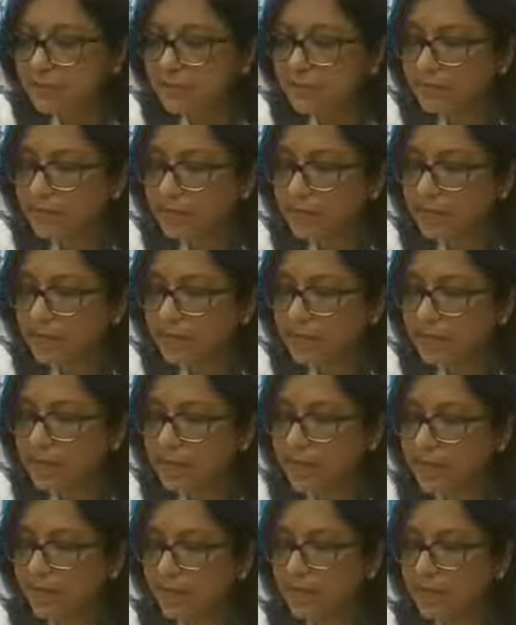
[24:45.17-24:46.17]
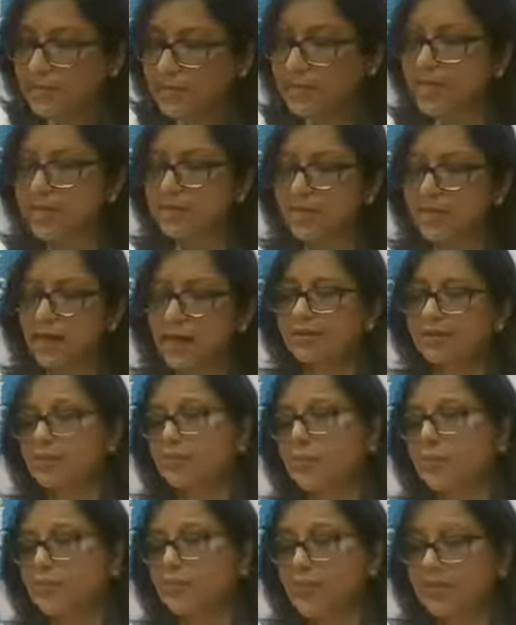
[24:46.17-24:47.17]
Vamita Das has asked
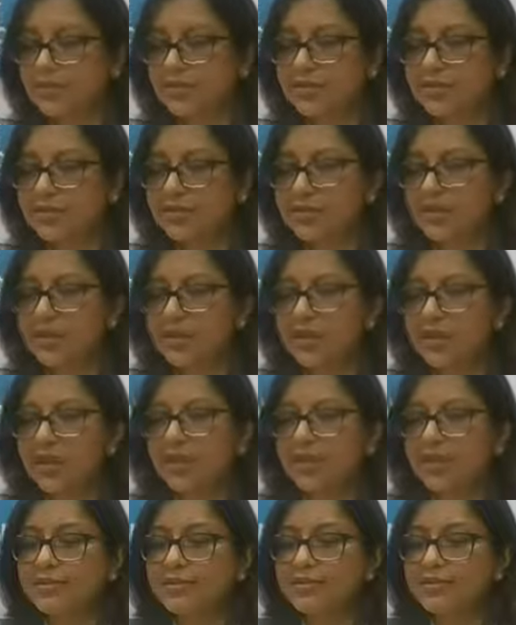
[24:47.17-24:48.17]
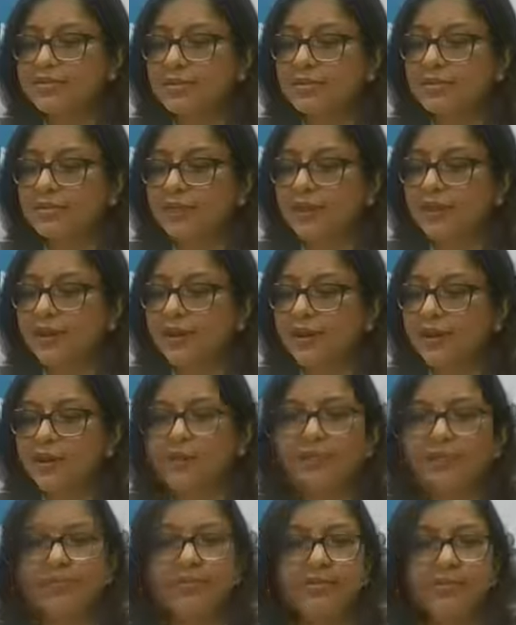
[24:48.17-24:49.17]
this questions. As
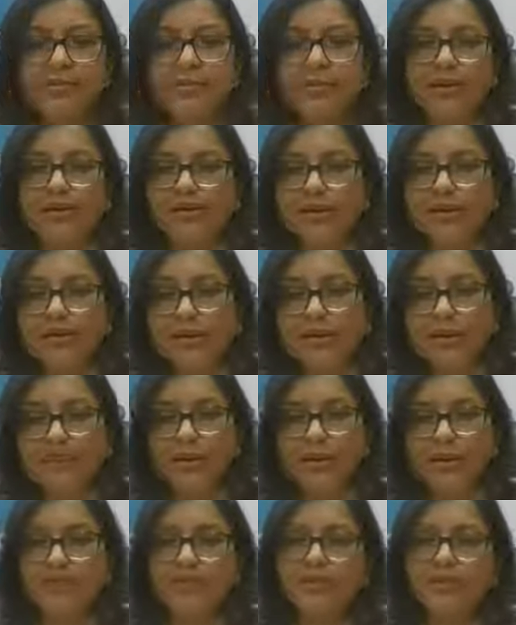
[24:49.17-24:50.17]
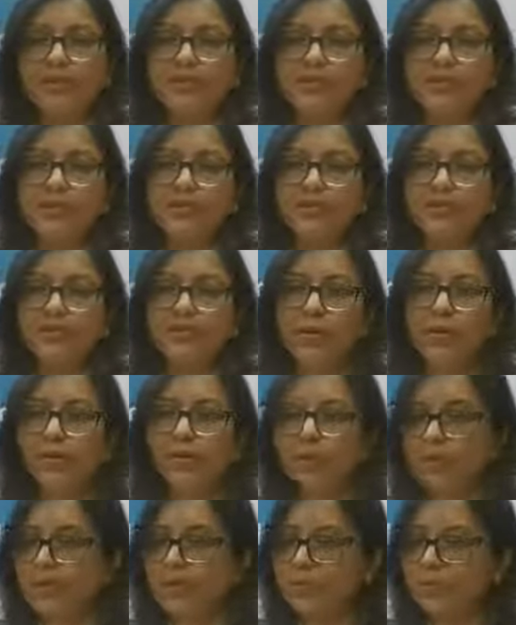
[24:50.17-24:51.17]
I already mentioned in my
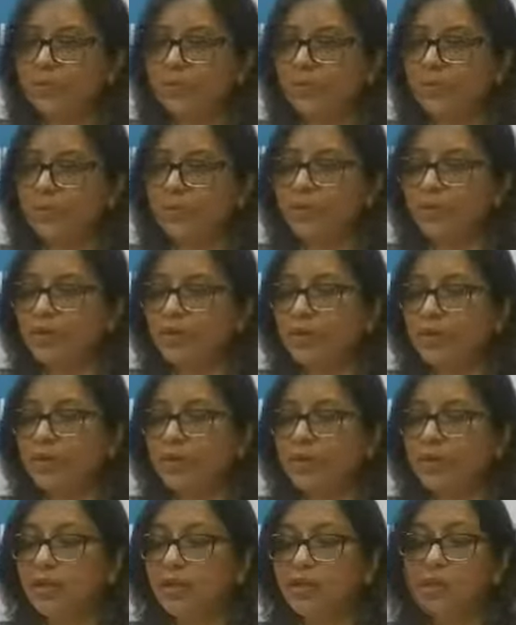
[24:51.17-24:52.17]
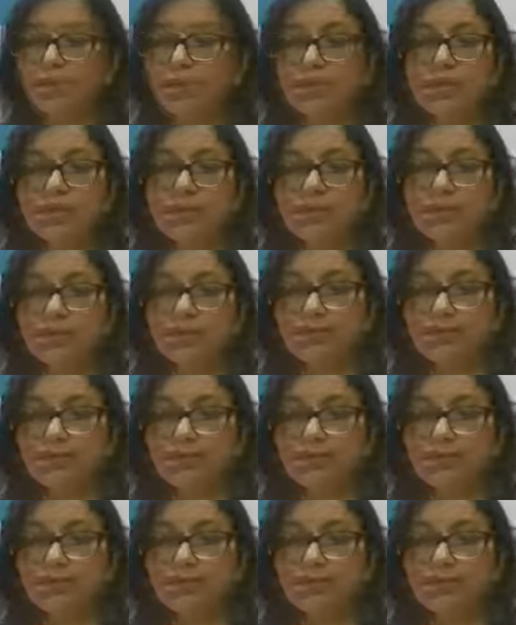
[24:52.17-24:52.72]
talk, that you need not